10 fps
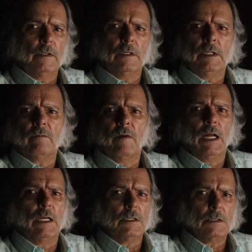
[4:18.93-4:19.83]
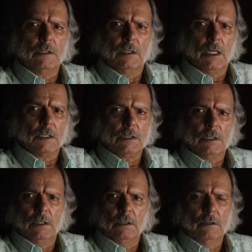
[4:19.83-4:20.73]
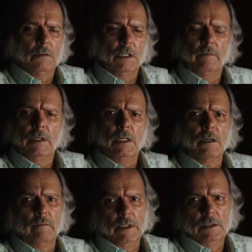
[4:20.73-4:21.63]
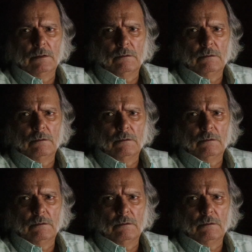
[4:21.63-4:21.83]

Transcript: ethnic violence in Russia. You never hear of it.